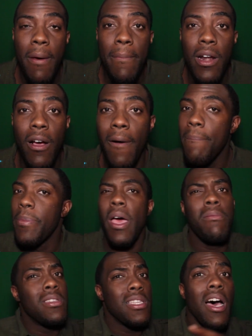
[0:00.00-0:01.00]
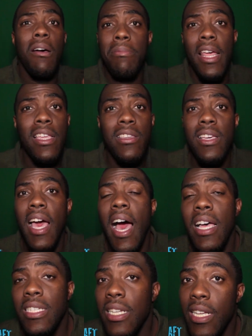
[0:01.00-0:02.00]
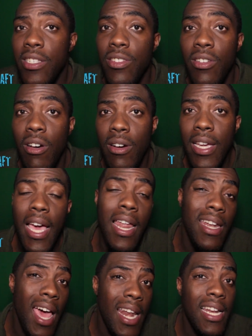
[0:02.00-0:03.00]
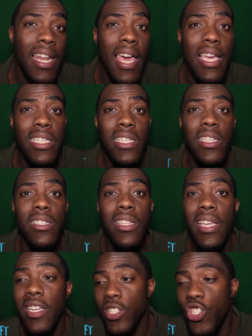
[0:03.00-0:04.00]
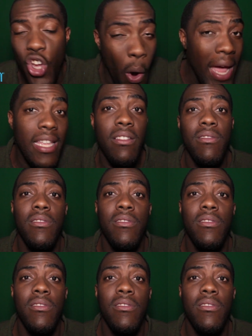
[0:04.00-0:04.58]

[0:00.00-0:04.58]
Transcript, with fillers: But um, I'm just updating you guys to let you know he got 90 days in the in the joint.